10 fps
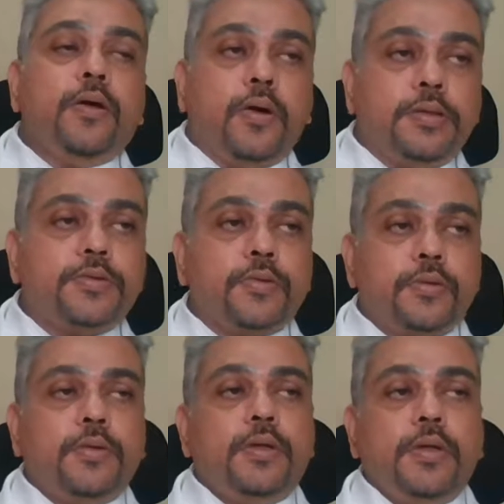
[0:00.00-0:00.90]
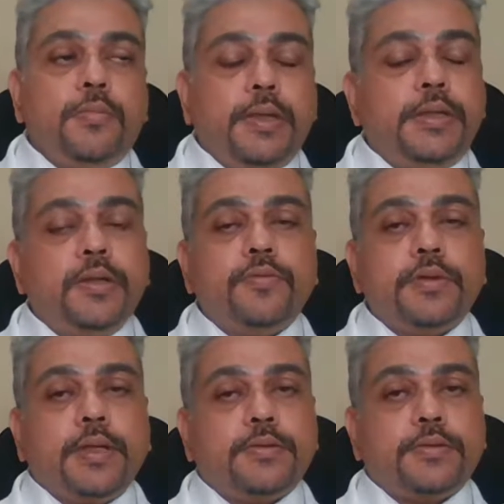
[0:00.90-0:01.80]
Also, many of
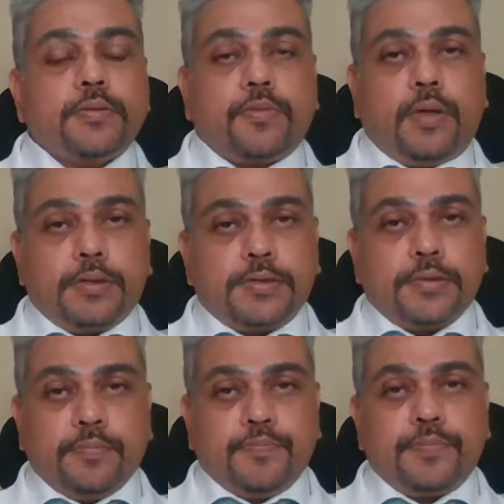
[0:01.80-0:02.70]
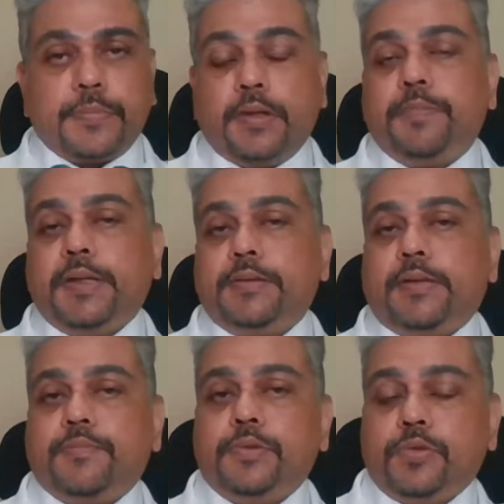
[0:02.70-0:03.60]
the cases of autism are picked
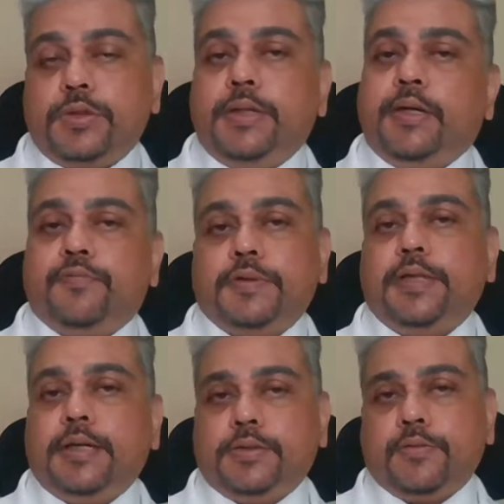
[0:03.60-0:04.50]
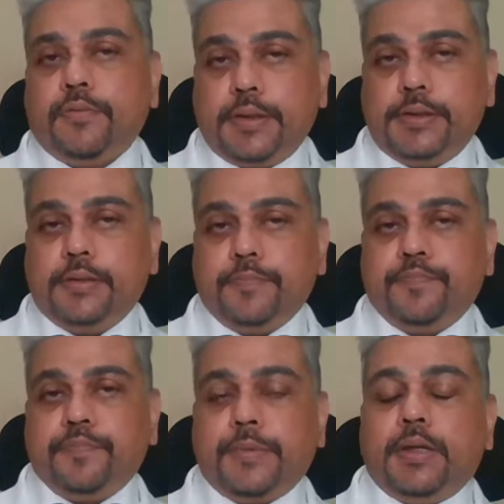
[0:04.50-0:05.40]
up usually after the age of 1 year.
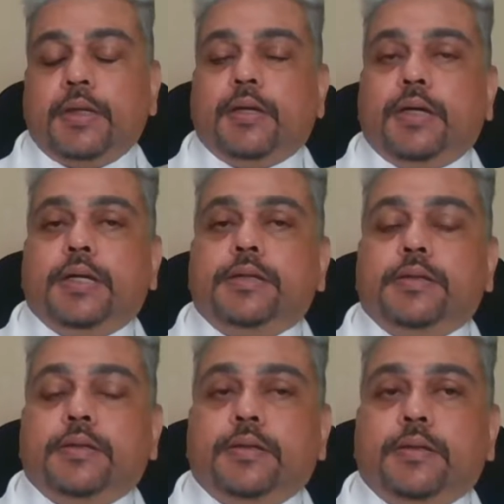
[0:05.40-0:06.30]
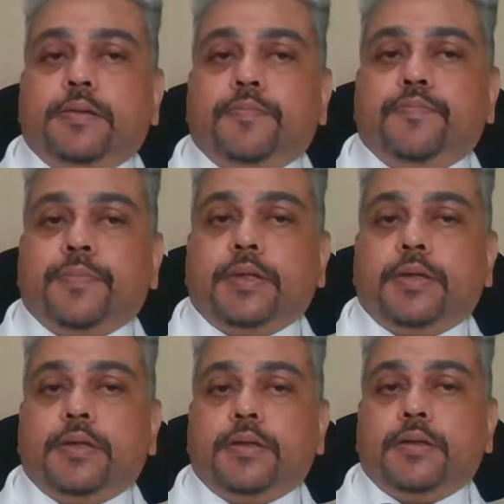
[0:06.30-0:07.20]
And
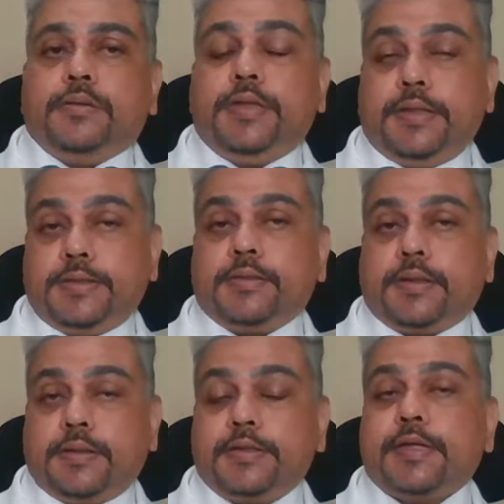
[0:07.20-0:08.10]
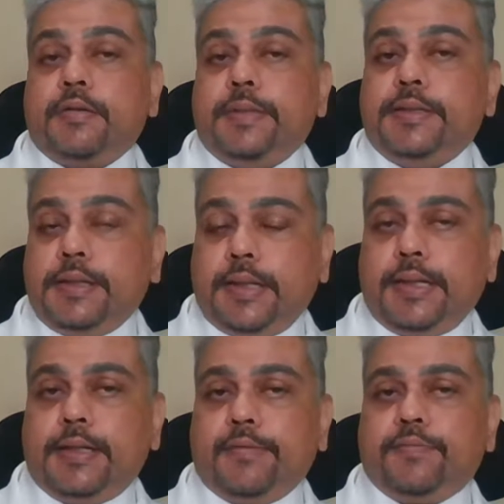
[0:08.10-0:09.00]
this can be
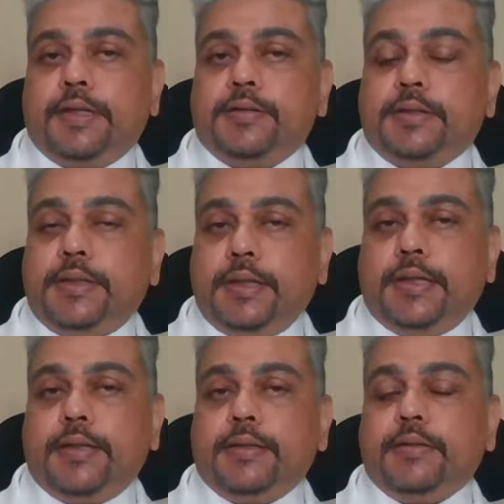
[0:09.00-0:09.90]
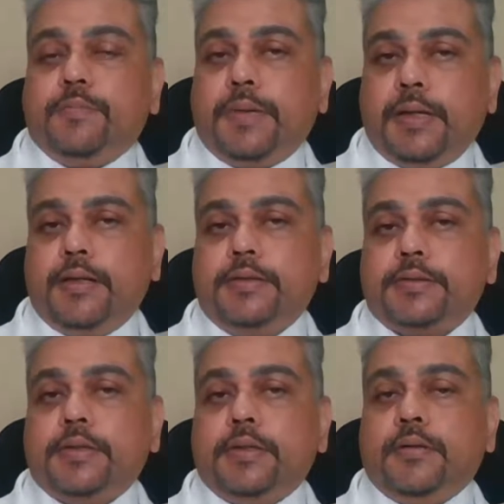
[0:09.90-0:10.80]
delayed if there is a delay in the
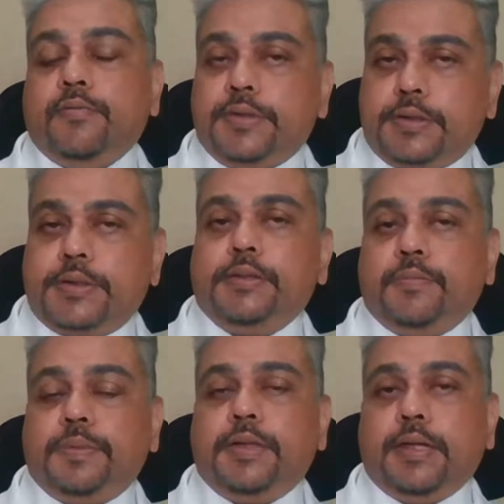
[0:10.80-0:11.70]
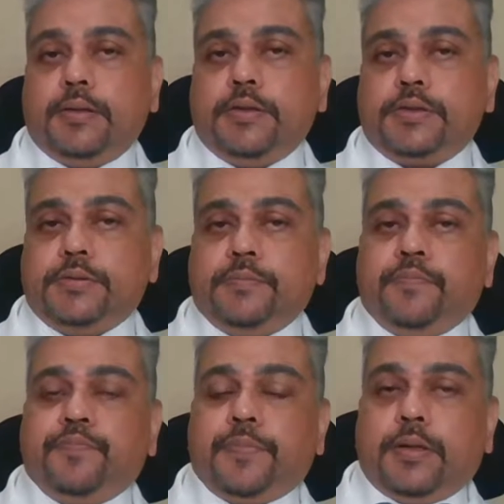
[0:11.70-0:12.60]
parents visiting the pediatrician
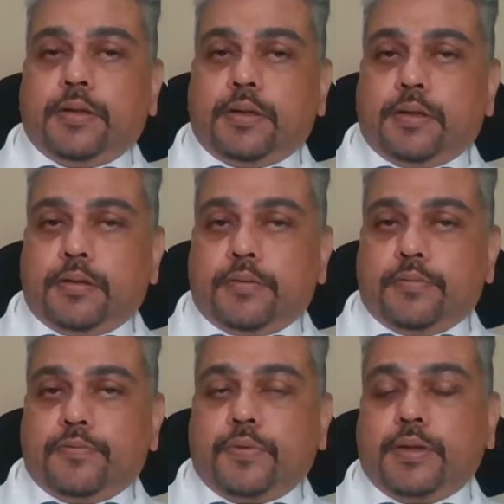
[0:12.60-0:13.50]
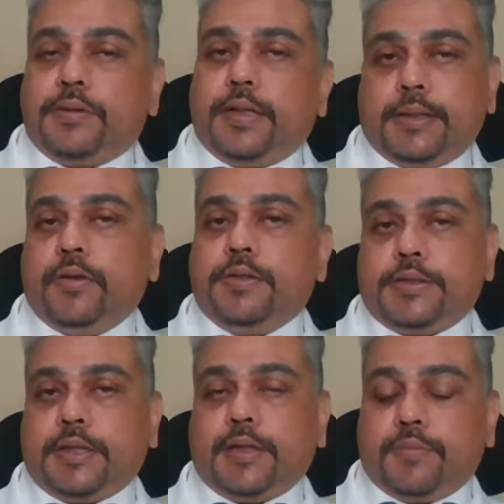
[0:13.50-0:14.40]
for the regular
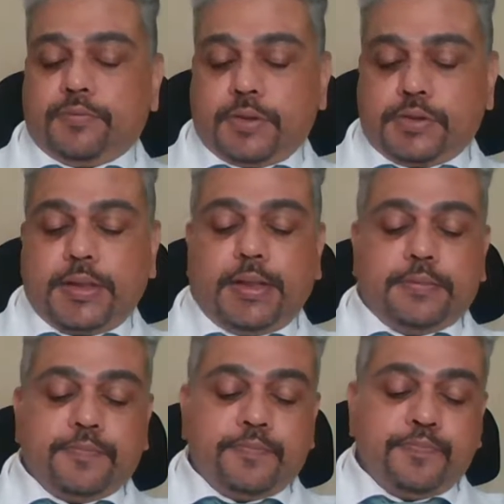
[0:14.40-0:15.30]
checkup of the child.